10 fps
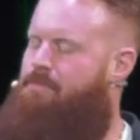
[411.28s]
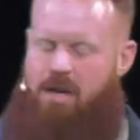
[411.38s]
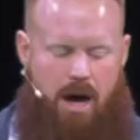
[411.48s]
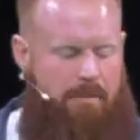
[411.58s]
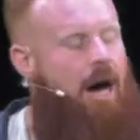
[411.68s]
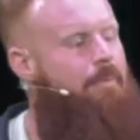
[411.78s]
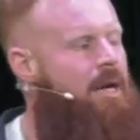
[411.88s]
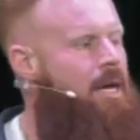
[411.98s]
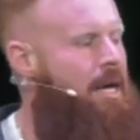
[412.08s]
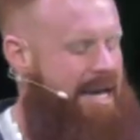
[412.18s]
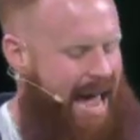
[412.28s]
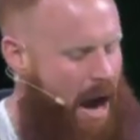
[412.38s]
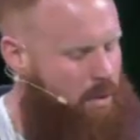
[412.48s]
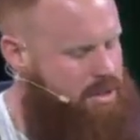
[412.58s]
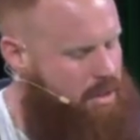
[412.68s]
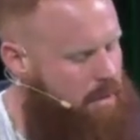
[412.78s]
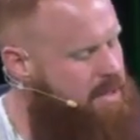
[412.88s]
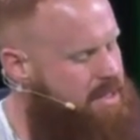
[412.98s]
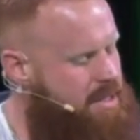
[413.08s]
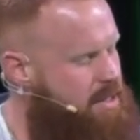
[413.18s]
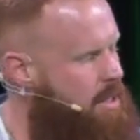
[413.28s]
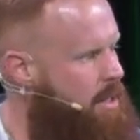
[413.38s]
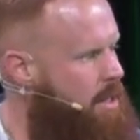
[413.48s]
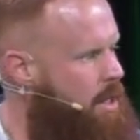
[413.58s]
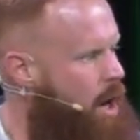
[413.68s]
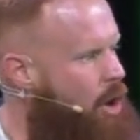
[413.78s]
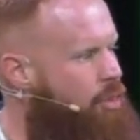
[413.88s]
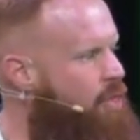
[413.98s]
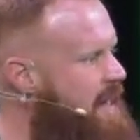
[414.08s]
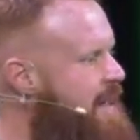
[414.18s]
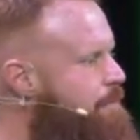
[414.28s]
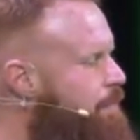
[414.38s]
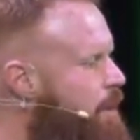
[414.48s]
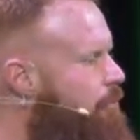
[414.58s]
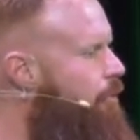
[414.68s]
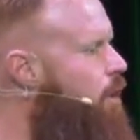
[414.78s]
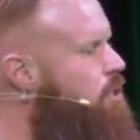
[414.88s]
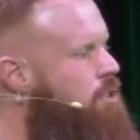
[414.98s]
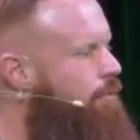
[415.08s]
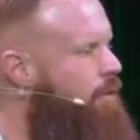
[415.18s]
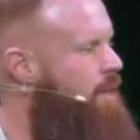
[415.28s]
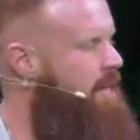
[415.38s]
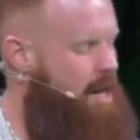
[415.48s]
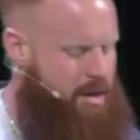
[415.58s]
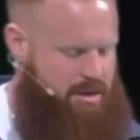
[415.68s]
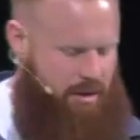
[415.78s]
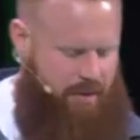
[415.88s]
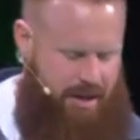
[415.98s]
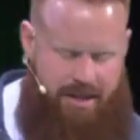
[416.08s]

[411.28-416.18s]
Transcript: come up in our services. Our theme verse for the year is Leviticus